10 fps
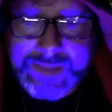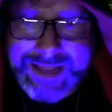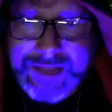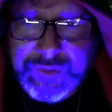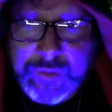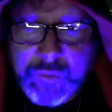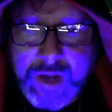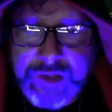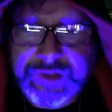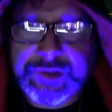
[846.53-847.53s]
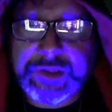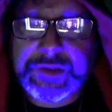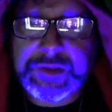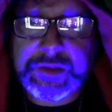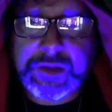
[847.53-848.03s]
As we watch
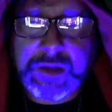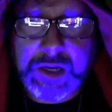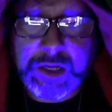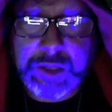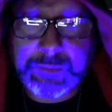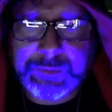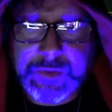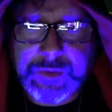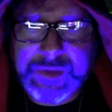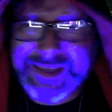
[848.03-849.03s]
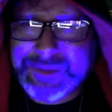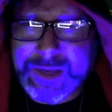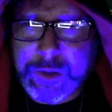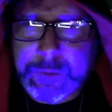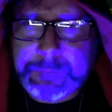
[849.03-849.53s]
this, think
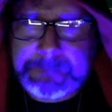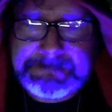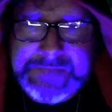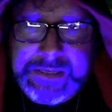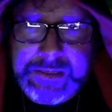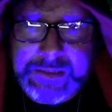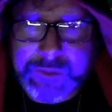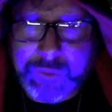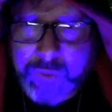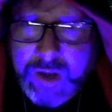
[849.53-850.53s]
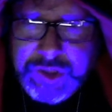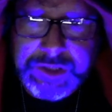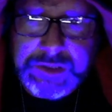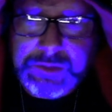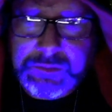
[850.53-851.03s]
about, we're
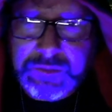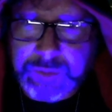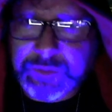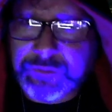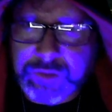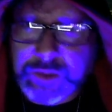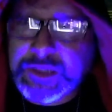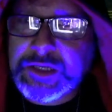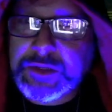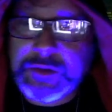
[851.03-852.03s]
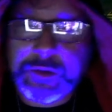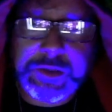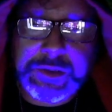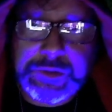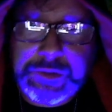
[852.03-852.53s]
watching something from the
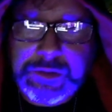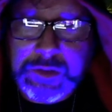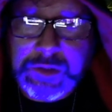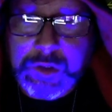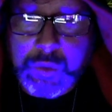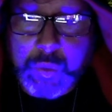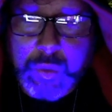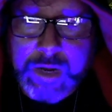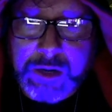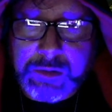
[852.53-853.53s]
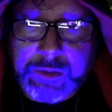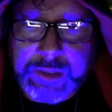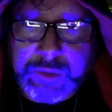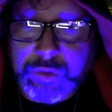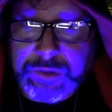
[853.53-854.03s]
1930s where it
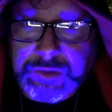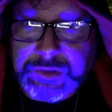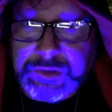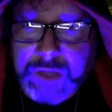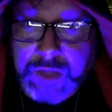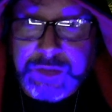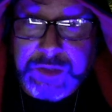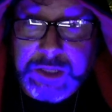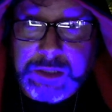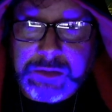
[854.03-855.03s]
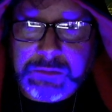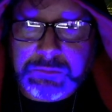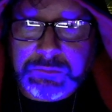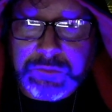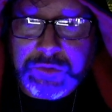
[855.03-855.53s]
was a thing
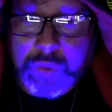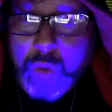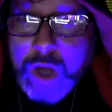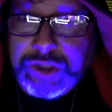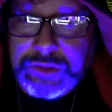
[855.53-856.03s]
to watch